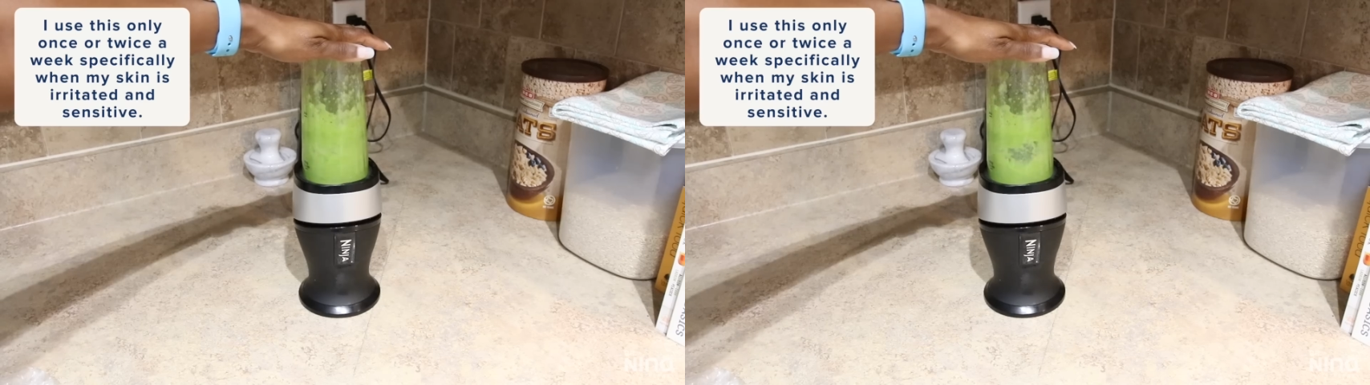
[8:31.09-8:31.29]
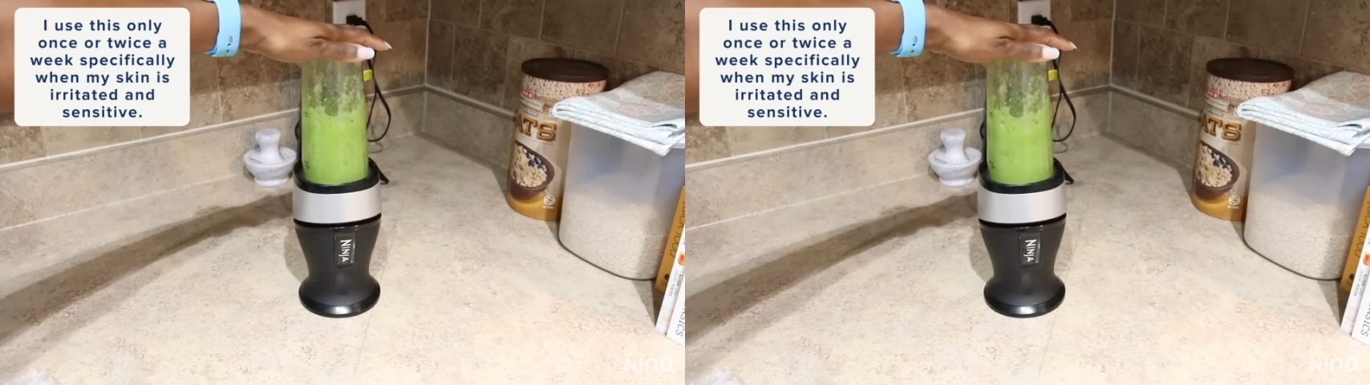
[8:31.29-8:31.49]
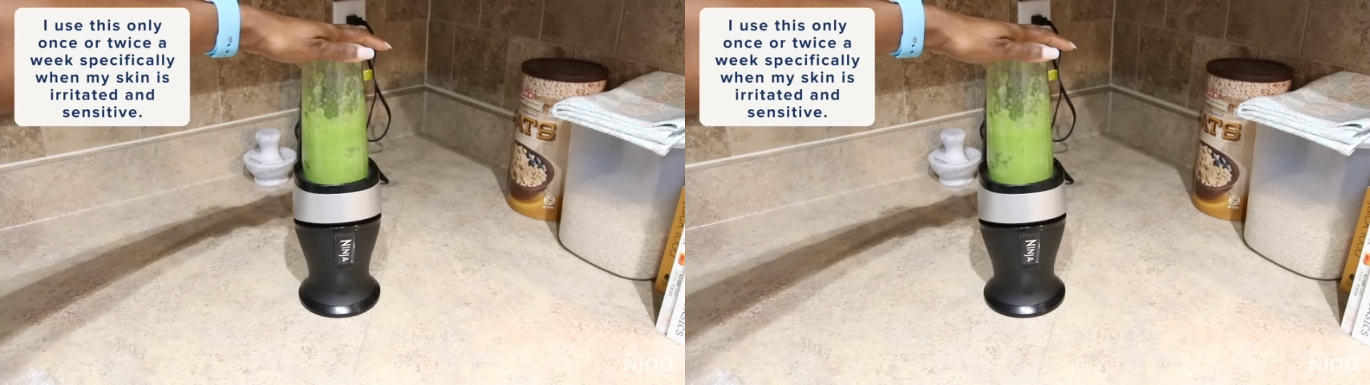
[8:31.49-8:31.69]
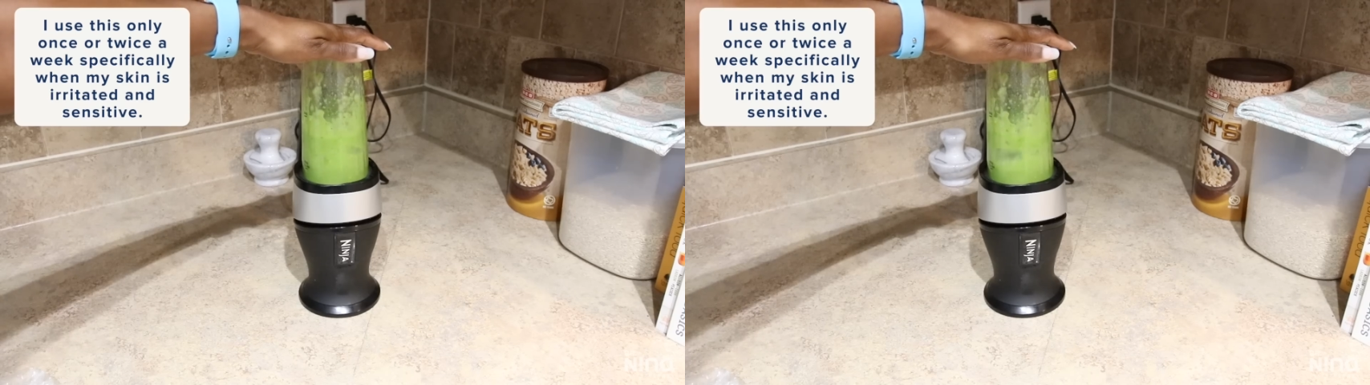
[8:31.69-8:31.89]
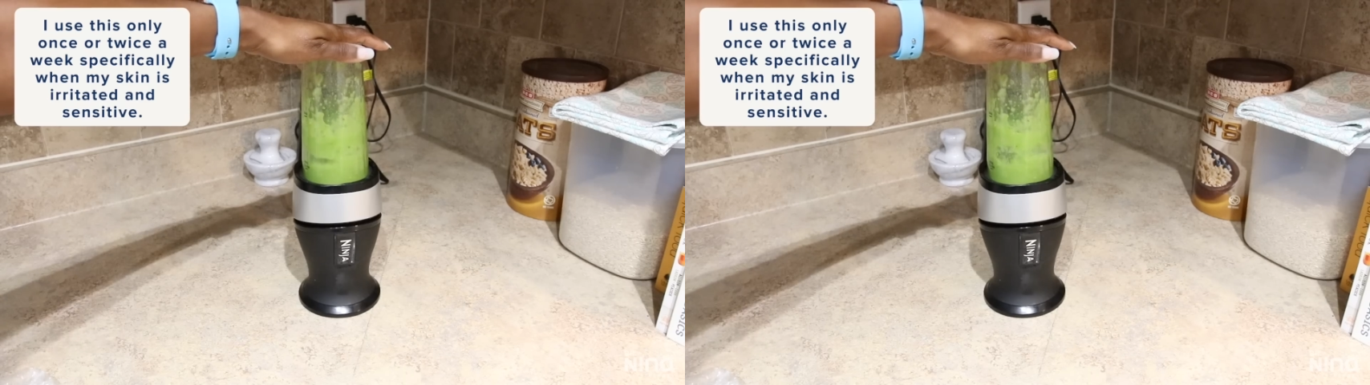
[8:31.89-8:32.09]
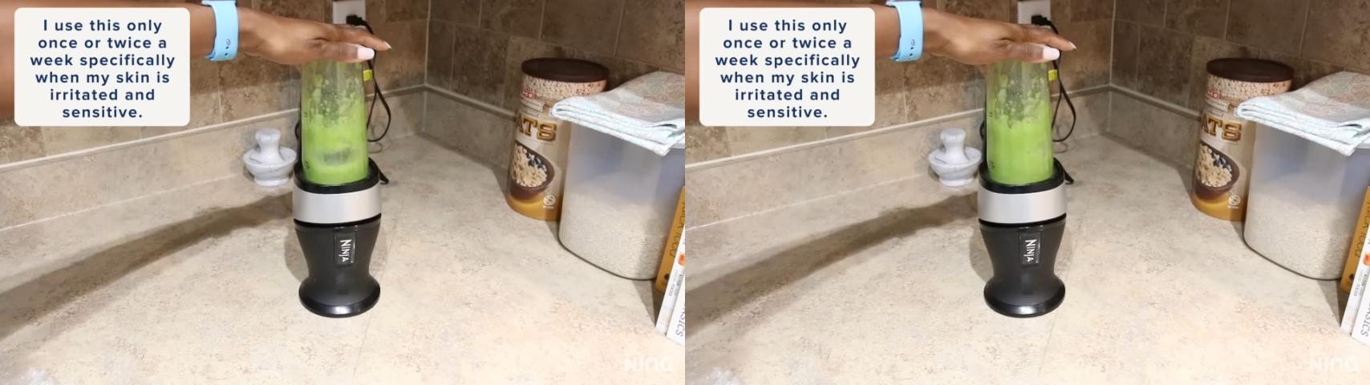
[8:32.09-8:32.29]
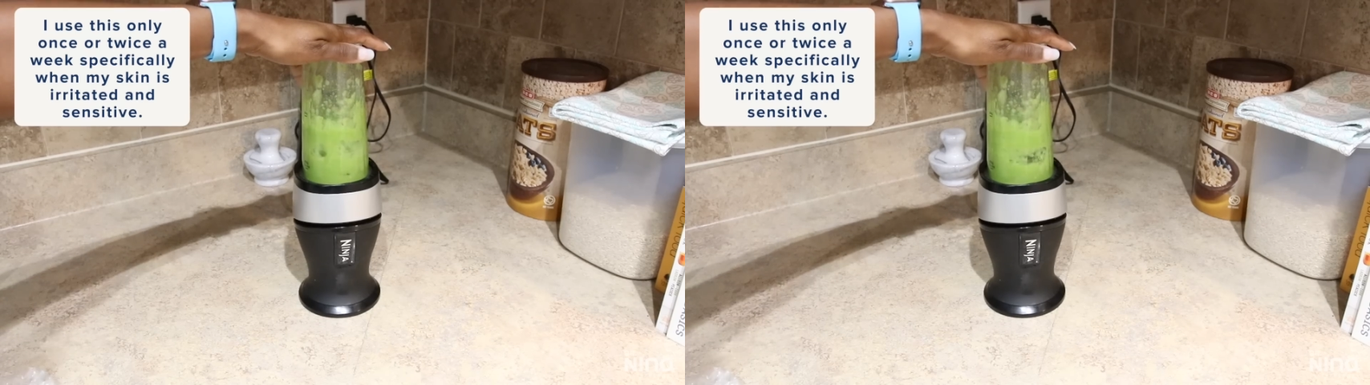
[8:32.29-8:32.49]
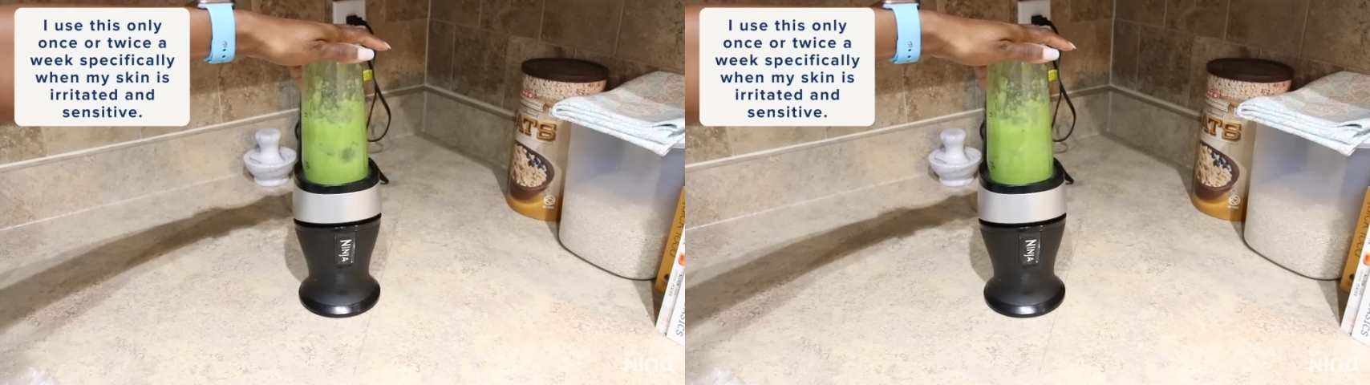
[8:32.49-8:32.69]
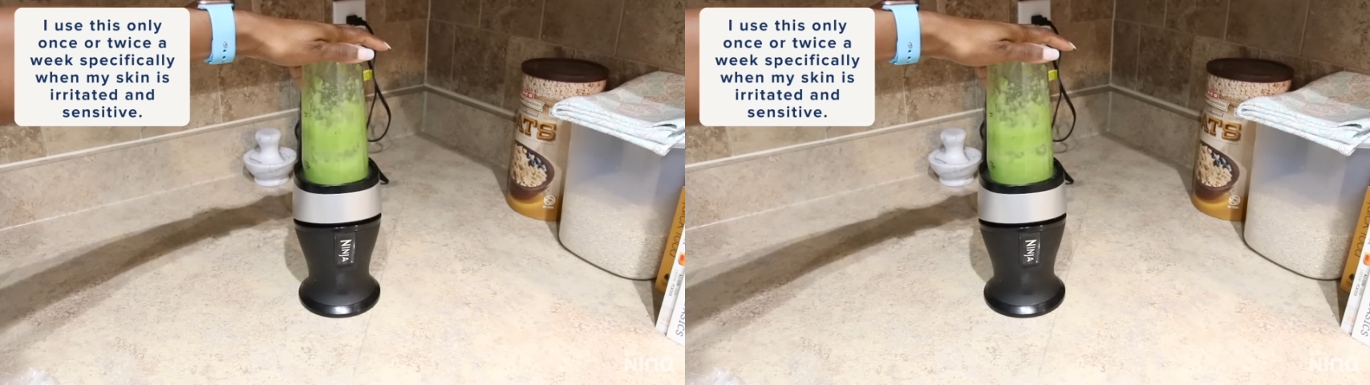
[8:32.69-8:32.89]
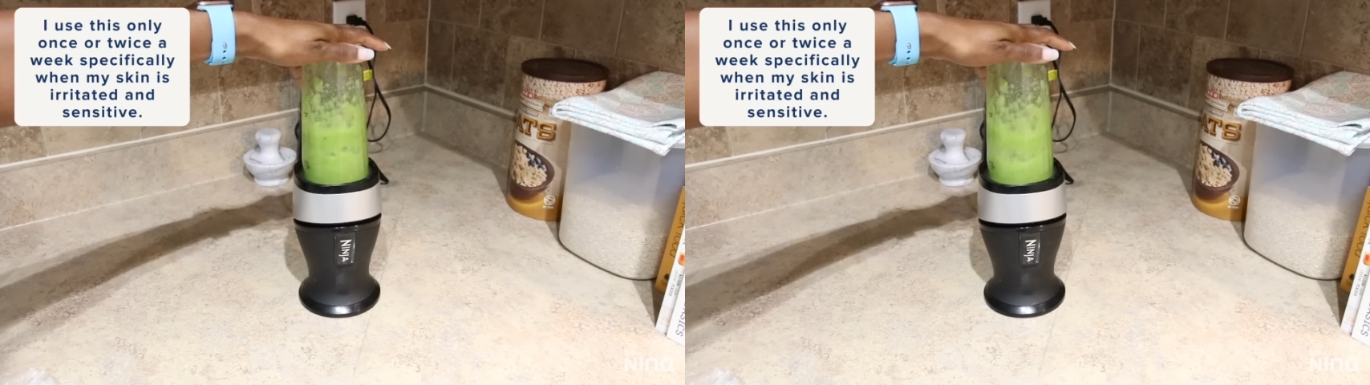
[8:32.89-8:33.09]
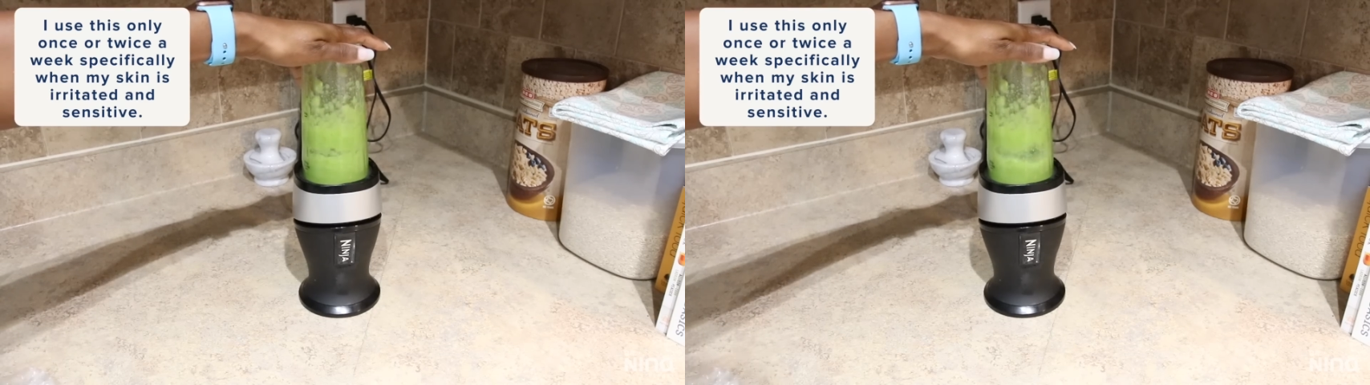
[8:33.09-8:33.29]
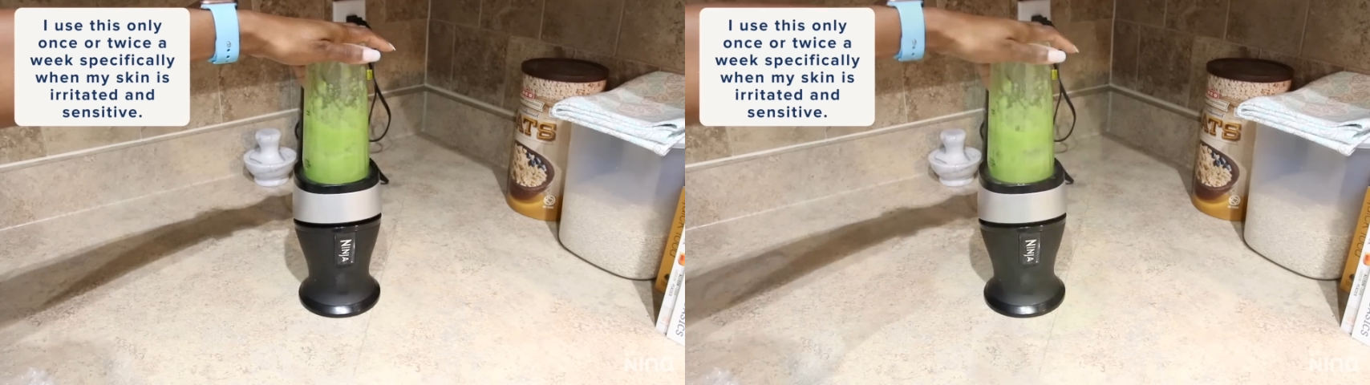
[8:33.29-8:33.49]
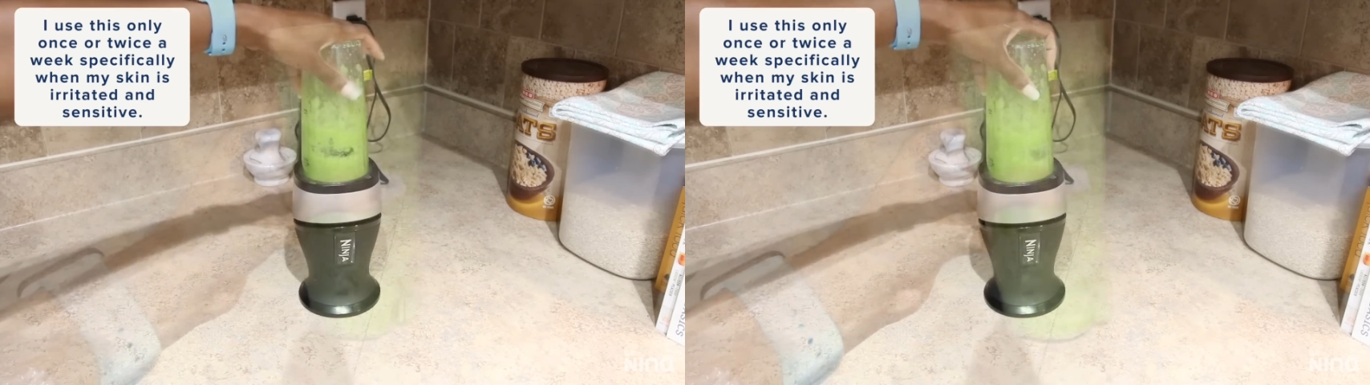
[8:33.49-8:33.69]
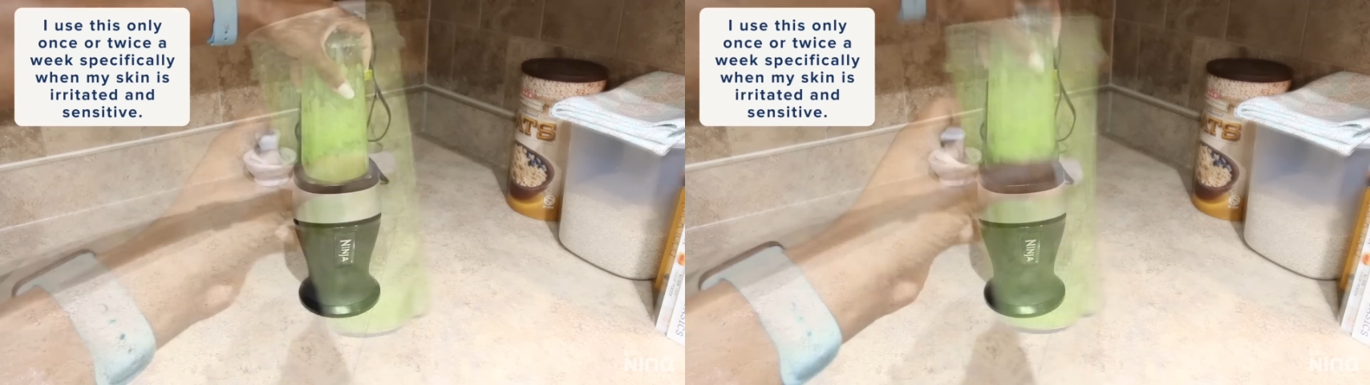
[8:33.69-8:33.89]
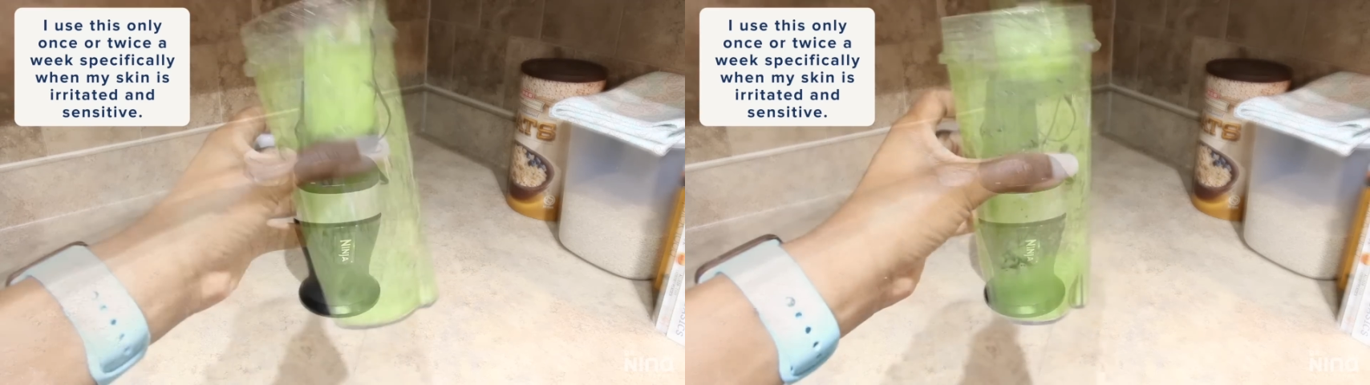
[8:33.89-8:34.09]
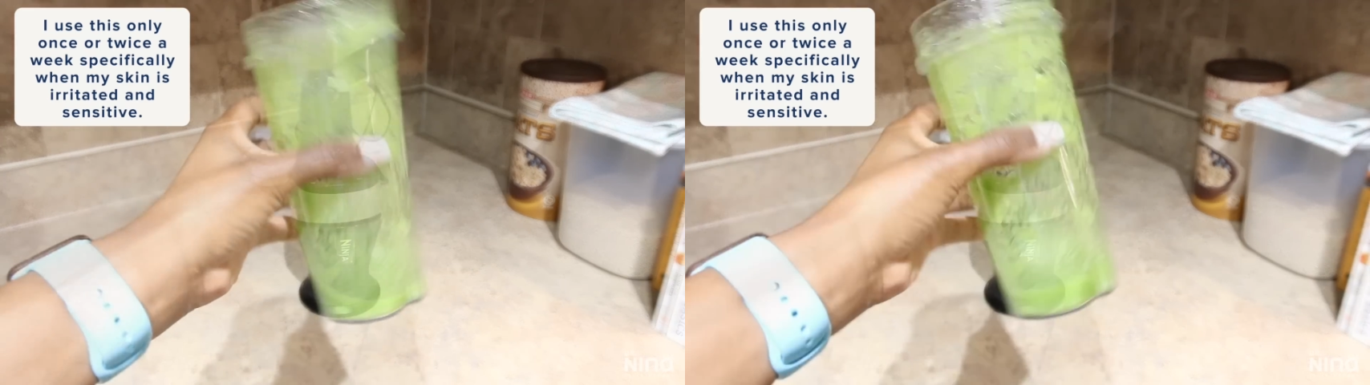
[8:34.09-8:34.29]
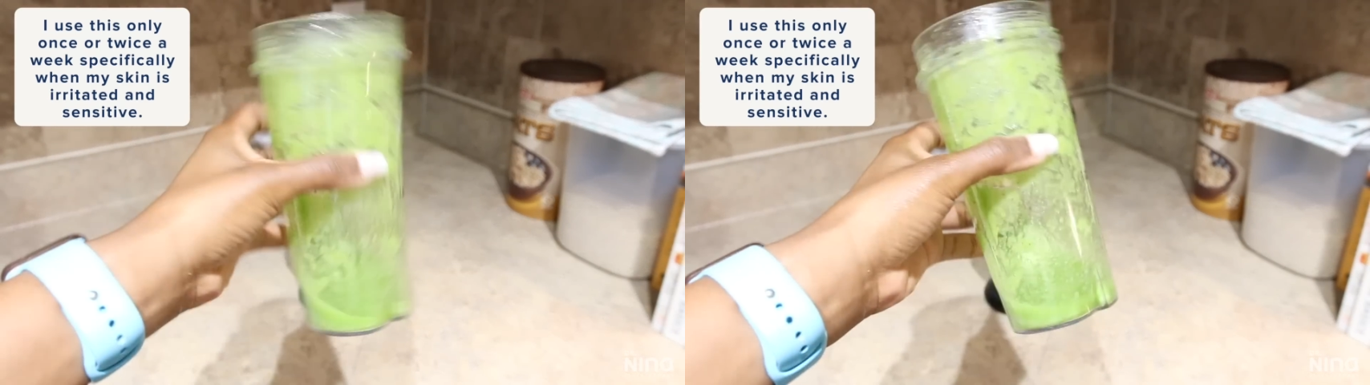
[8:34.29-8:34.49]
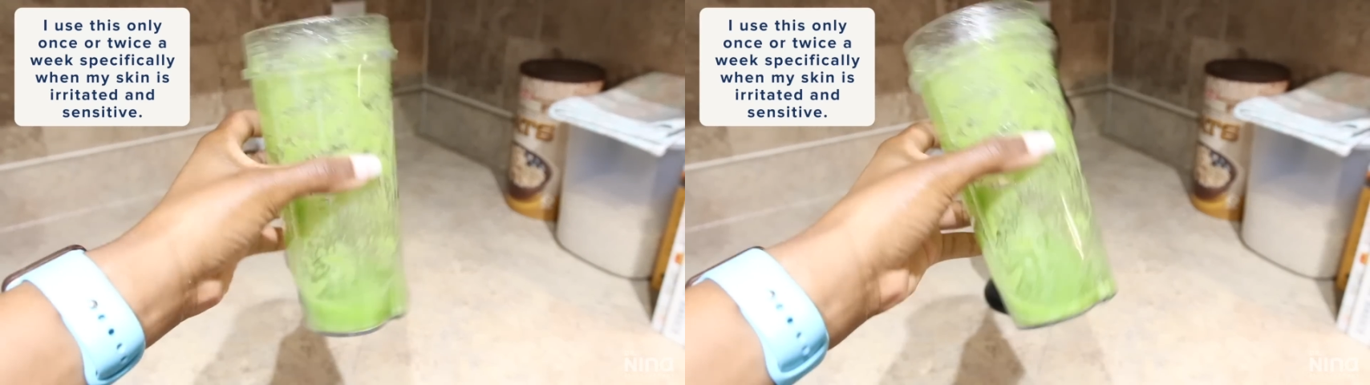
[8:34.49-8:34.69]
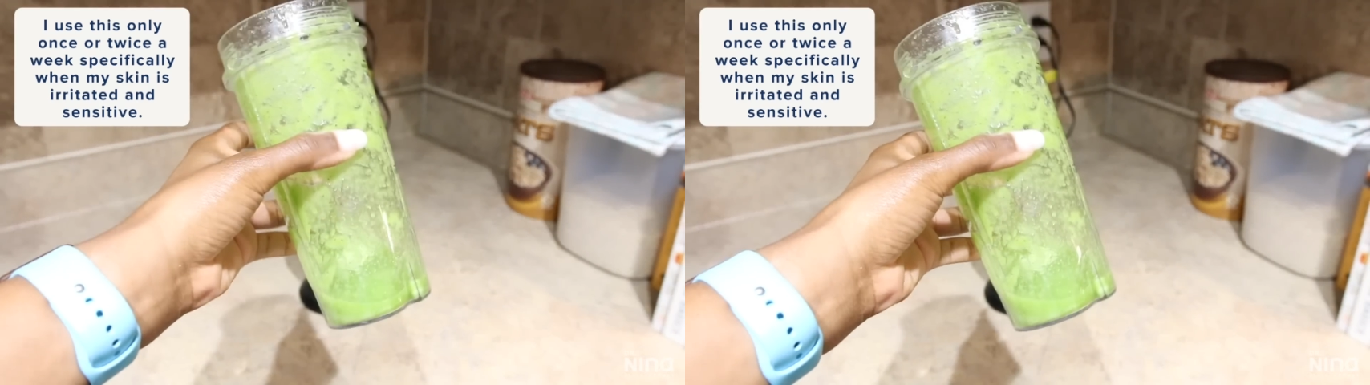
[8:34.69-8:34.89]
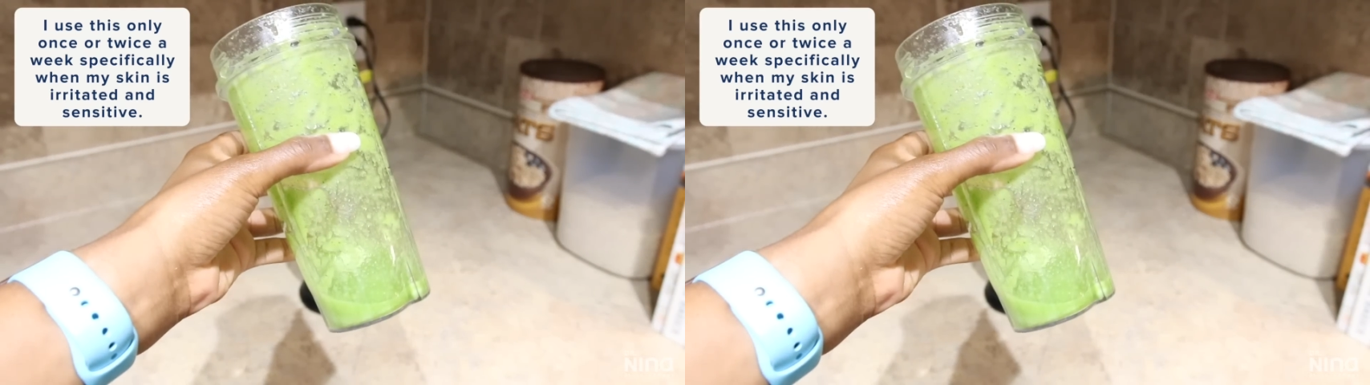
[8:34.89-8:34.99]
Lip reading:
Nobody's mouth can be seen.